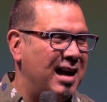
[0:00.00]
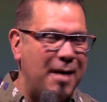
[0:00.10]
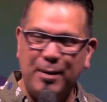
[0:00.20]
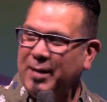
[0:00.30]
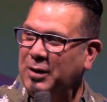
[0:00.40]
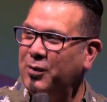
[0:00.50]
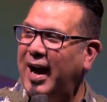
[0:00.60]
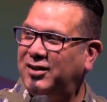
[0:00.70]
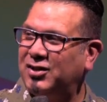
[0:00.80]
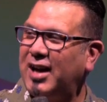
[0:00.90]
I've been made
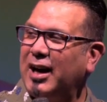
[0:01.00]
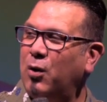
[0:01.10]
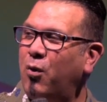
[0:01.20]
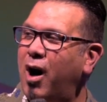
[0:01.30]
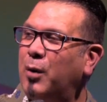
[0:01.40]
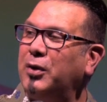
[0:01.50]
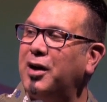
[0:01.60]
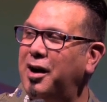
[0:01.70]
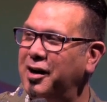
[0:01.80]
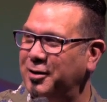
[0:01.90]
righteous. I can walk with
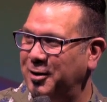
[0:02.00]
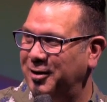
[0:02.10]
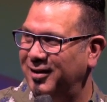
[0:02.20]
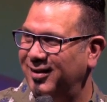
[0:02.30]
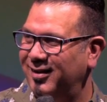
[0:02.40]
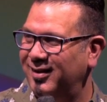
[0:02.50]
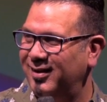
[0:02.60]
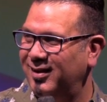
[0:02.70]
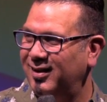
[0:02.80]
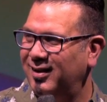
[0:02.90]
honor.
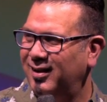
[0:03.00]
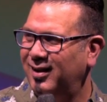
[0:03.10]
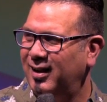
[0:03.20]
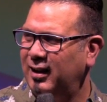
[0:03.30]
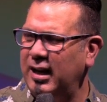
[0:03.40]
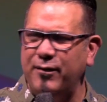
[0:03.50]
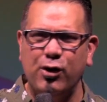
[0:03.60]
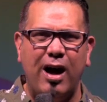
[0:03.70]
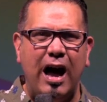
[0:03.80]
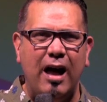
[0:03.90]
Live
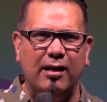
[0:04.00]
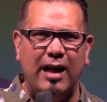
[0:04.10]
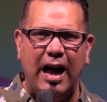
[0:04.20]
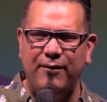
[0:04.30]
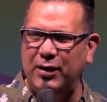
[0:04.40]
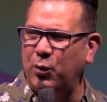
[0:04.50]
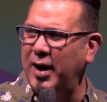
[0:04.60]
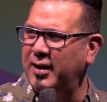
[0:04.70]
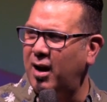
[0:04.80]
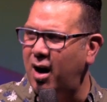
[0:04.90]
your life in a
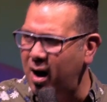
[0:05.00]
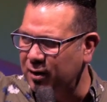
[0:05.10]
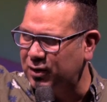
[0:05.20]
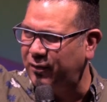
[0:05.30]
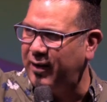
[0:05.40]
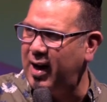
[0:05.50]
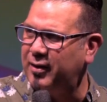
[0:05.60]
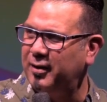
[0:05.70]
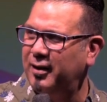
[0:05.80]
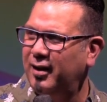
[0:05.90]
way that honors the
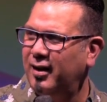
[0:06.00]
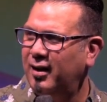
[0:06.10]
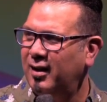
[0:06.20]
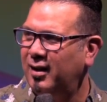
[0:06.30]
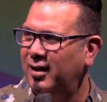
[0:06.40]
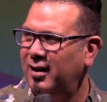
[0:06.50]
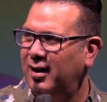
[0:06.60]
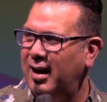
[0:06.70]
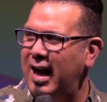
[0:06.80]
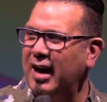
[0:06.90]
Father.
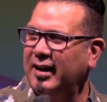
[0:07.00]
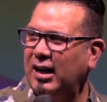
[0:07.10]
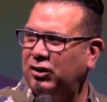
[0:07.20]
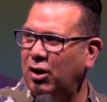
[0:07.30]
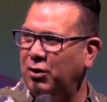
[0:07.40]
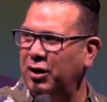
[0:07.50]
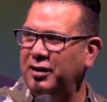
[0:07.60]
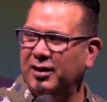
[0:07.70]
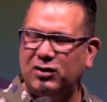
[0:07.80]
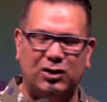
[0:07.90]
How can I show
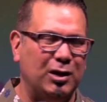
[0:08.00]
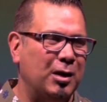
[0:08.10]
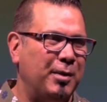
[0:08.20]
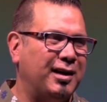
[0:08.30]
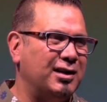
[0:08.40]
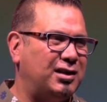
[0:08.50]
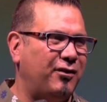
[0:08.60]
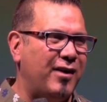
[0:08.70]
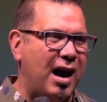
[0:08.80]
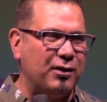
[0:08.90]
goodness? Because the
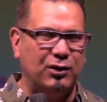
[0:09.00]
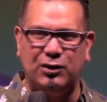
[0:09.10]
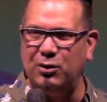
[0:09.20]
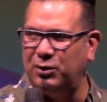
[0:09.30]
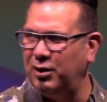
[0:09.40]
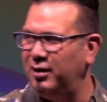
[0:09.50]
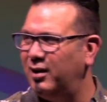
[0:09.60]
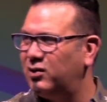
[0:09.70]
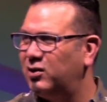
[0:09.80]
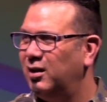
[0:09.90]
Father showed
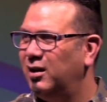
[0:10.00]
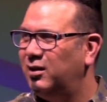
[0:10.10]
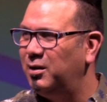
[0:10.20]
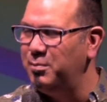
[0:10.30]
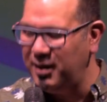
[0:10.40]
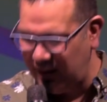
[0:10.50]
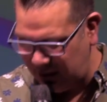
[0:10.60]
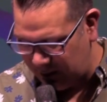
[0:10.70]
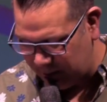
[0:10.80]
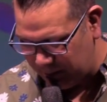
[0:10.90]
goodness to me.